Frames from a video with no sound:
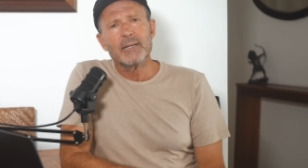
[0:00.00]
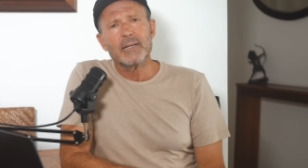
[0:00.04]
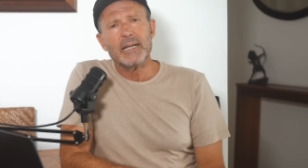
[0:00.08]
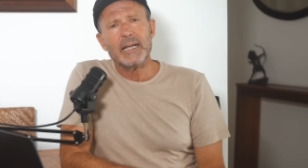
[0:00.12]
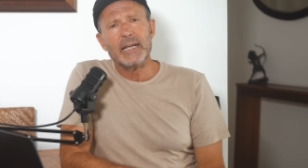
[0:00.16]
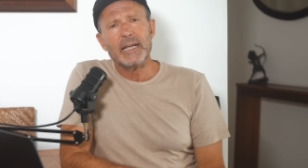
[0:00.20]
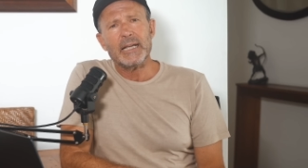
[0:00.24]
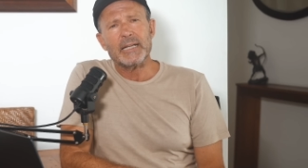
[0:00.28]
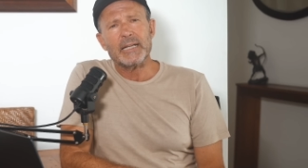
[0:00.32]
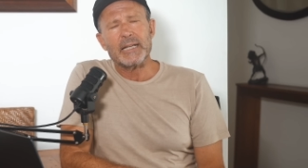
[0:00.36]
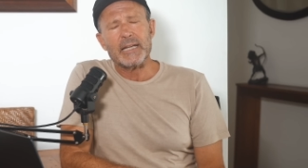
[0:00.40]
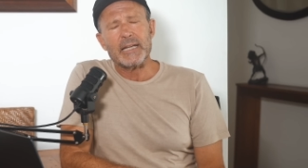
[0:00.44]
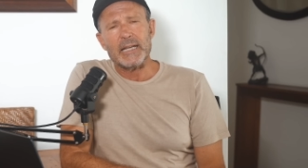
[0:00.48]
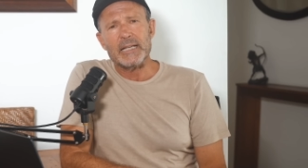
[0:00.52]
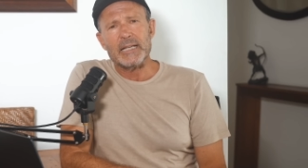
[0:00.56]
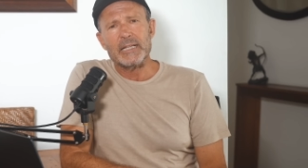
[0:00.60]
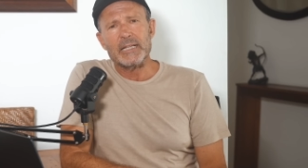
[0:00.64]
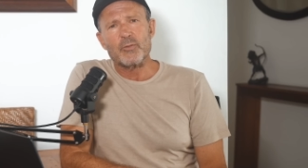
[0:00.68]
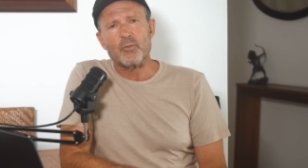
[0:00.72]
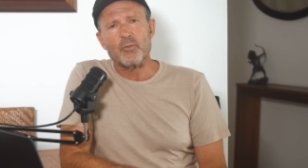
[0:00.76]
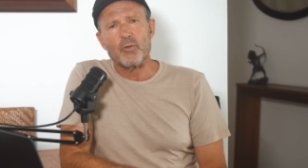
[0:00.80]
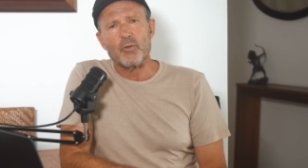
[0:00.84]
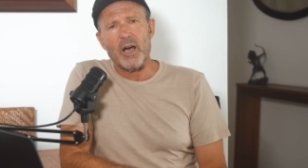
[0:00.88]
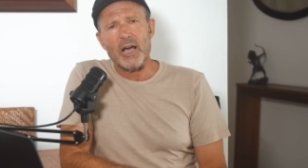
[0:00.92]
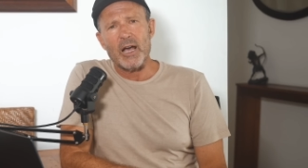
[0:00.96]
it
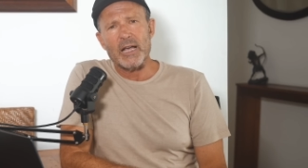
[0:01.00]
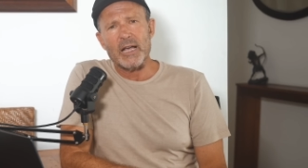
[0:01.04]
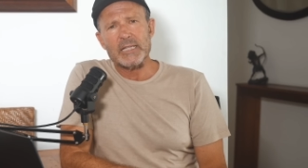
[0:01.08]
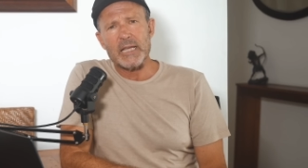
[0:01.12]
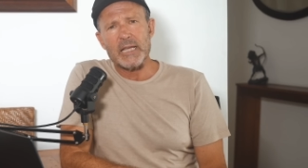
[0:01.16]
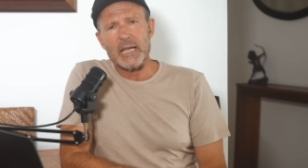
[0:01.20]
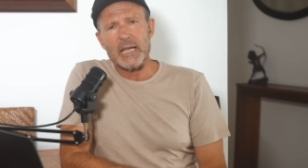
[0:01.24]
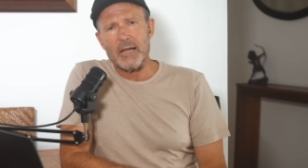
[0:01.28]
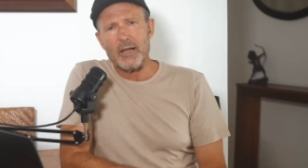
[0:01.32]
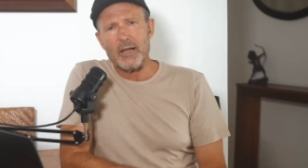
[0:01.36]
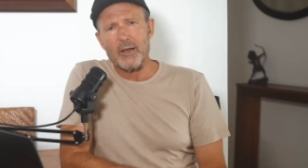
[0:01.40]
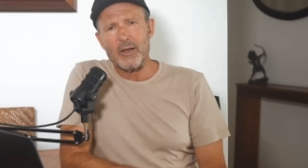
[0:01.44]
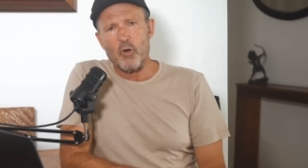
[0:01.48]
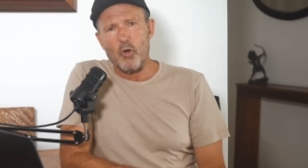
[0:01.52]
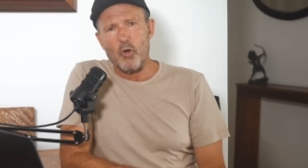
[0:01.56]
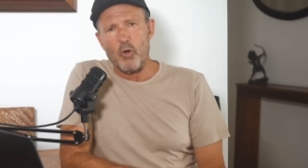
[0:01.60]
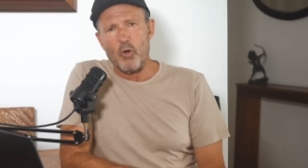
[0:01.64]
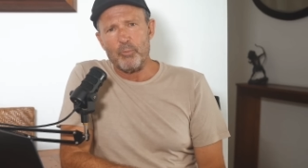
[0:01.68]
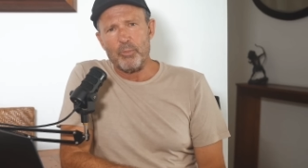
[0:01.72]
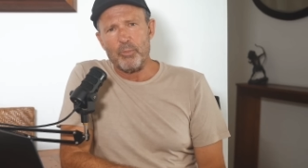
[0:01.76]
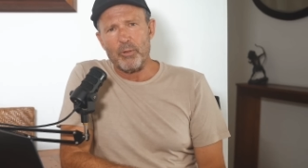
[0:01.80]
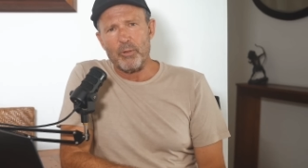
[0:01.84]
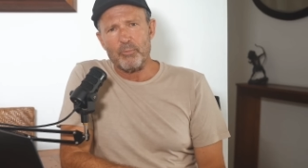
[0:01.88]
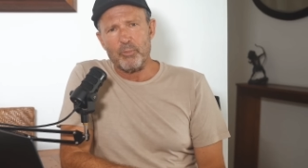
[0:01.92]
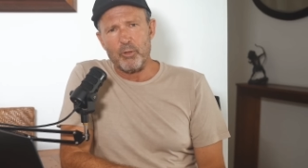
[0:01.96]
is rising
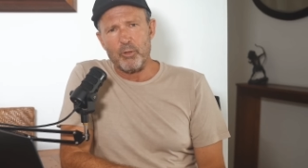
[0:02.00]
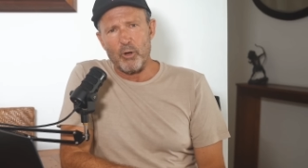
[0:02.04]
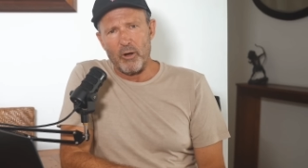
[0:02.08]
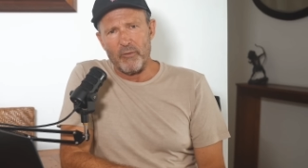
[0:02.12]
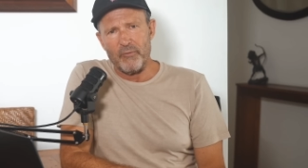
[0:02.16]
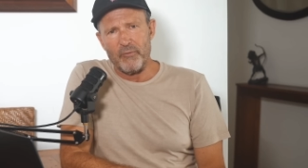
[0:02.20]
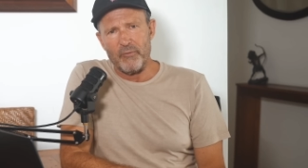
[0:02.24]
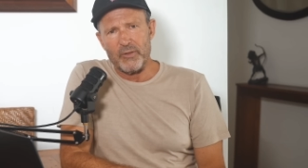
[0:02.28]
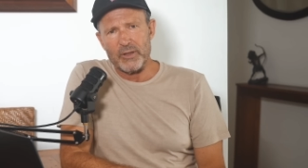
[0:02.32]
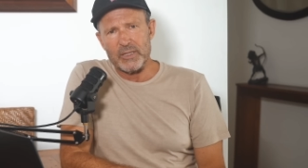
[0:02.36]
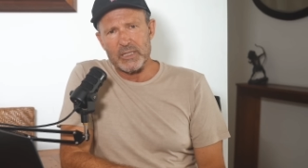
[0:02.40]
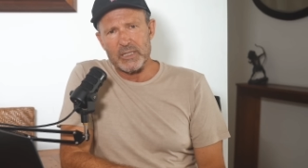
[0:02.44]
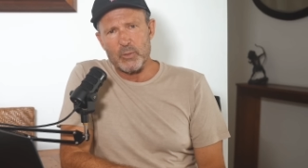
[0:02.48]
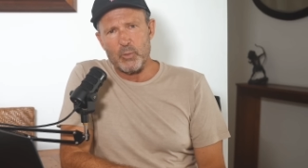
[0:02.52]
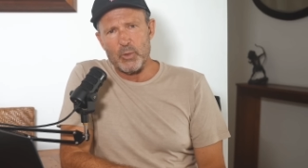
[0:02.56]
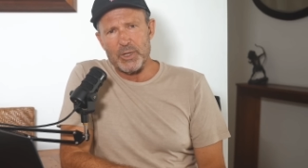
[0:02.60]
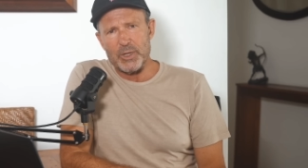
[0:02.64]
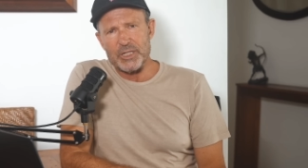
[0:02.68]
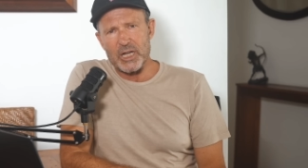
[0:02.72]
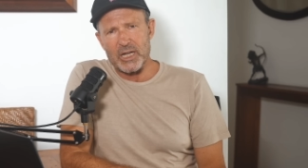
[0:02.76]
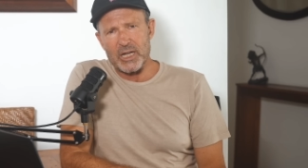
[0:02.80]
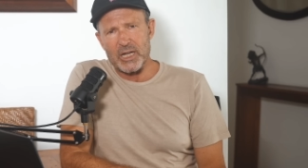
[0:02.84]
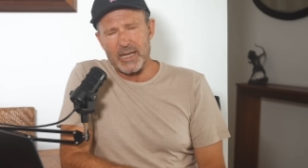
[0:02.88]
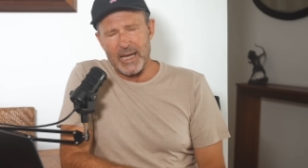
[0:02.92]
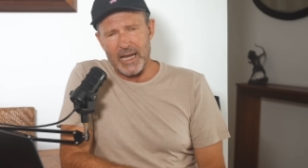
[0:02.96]
corporate profits
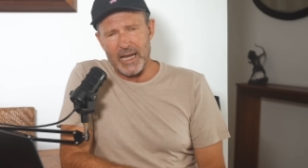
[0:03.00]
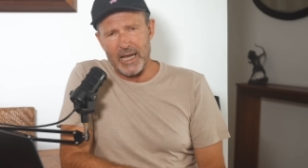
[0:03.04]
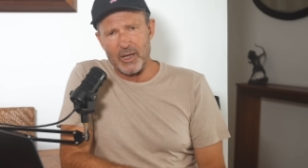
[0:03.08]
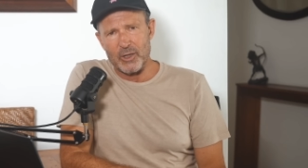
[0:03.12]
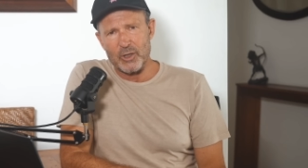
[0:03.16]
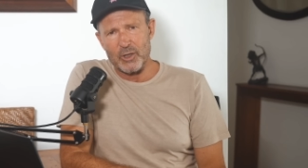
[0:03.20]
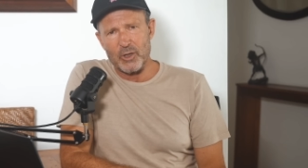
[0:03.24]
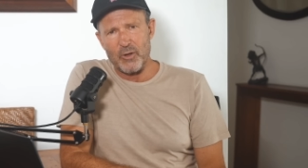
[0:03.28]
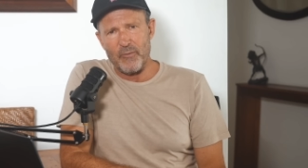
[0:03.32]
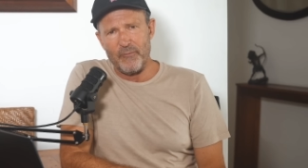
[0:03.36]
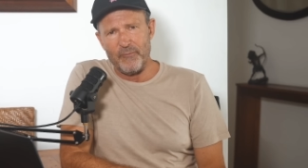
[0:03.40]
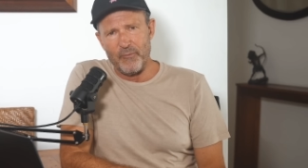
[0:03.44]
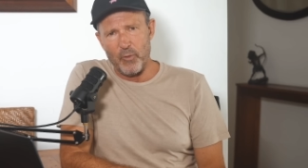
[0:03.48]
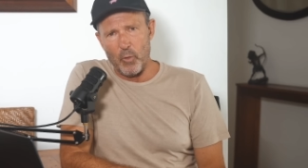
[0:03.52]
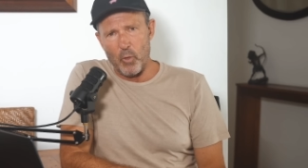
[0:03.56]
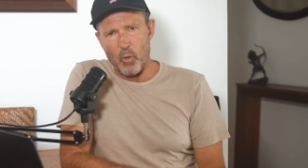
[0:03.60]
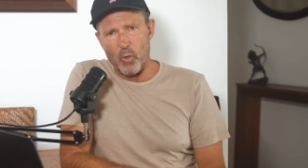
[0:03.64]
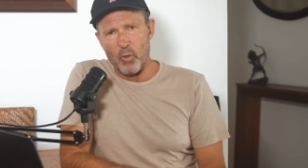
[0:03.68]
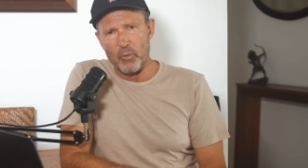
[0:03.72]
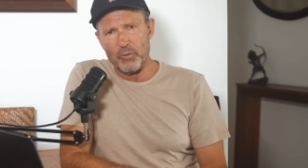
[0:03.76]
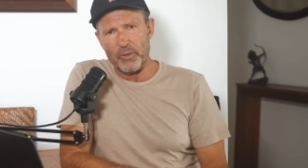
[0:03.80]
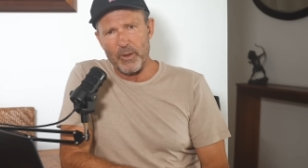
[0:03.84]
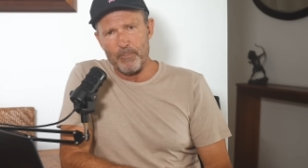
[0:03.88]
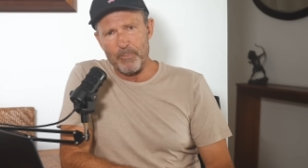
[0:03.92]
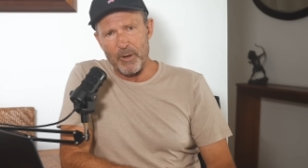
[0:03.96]
which account
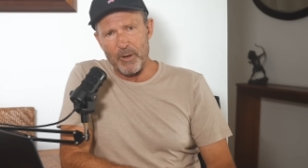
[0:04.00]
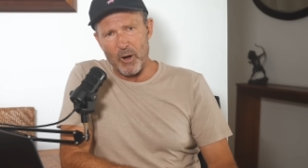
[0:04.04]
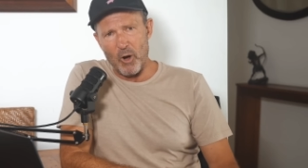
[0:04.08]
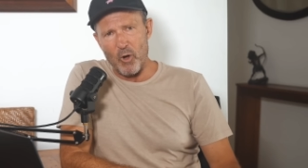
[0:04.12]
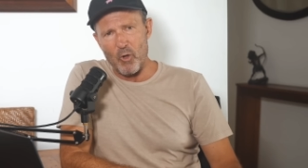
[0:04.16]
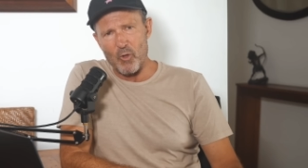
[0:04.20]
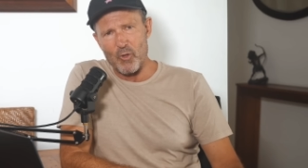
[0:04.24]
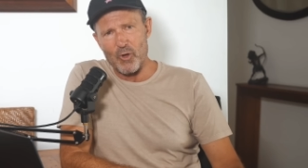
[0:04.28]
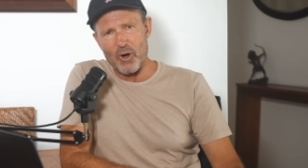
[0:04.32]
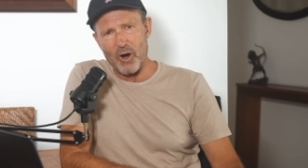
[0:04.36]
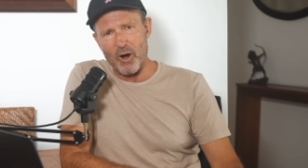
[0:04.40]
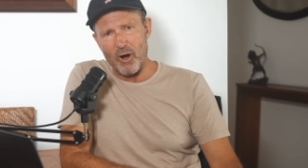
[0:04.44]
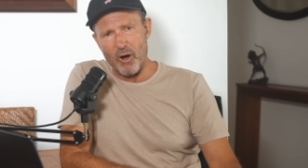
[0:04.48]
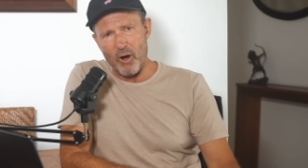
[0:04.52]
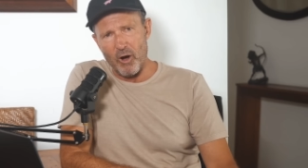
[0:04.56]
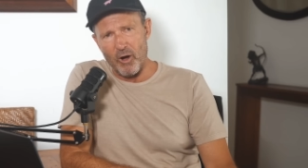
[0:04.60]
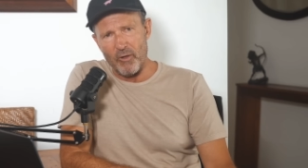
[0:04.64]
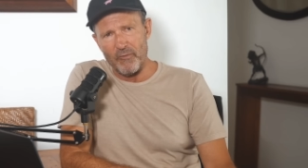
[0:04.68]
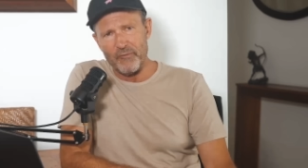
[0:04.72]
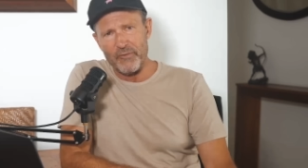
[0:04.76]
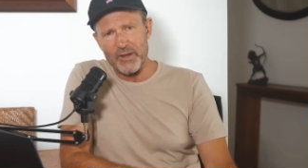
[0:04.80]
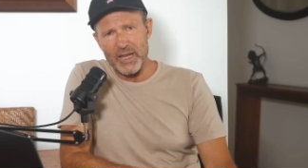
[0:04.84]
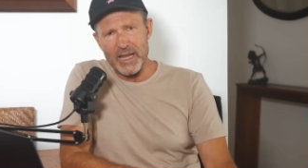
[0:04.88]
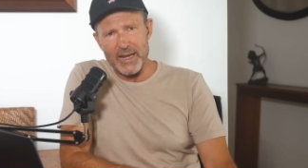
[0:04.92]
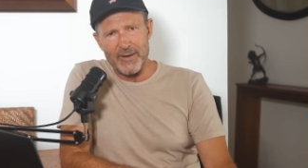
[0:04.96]
for the bulk
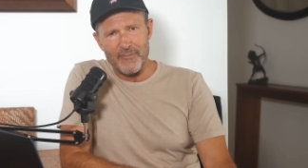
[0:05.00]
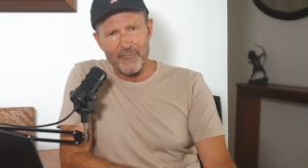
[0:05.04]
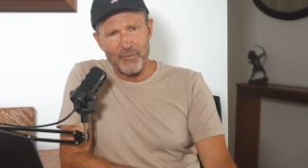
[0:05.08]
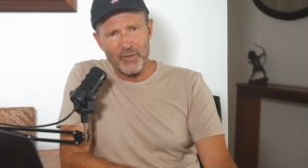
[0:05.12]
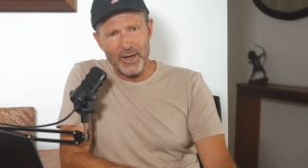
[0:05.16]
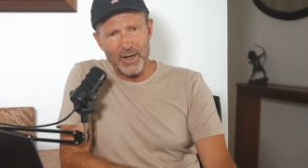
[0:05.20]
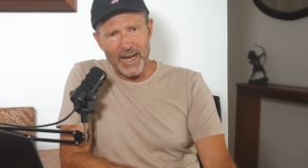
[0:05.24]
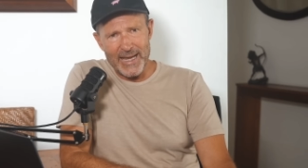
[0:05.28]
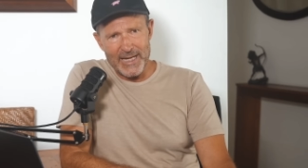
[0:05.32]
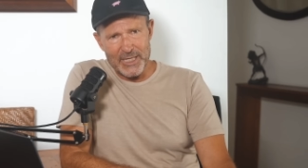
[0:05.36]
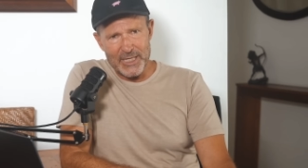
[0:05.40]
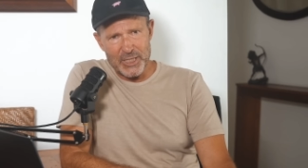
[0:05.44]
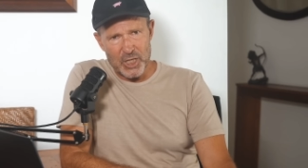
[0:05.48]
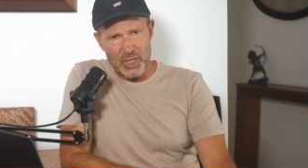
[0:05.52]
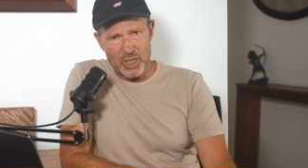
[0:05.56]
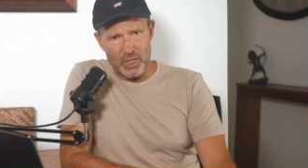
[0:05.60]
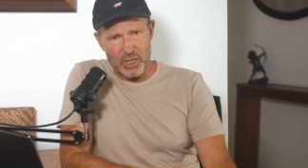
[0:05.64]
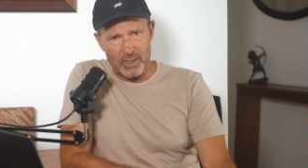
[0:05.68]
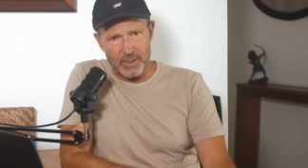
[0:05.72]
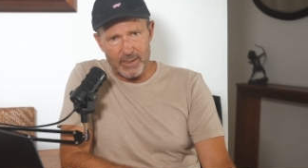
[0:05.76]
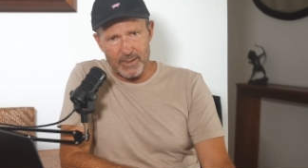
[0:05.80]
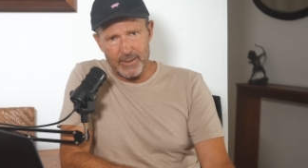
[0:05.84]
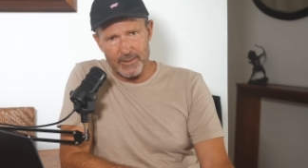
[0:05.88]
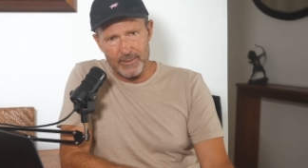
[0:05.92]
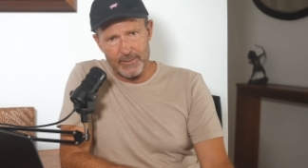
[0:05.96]
of
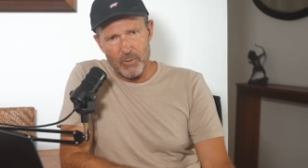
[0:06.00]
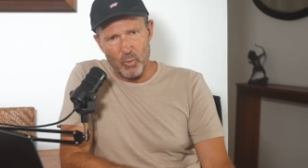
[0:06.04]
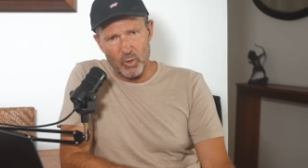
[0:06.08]
inflation.